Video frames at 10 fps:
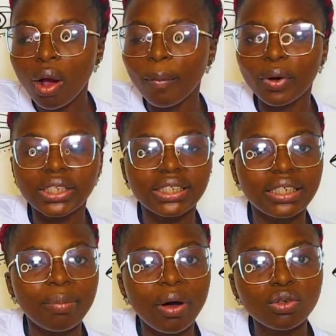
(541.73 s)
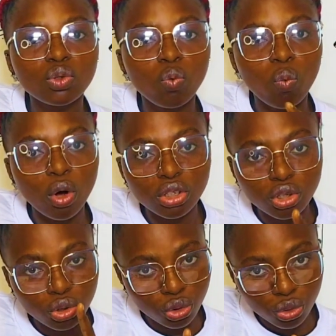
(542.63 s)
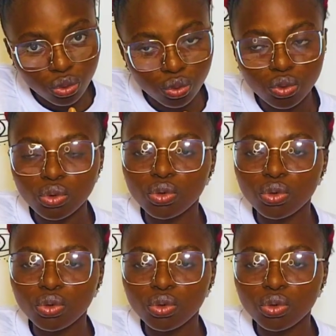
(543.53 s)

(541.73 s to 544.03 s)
but it is about what you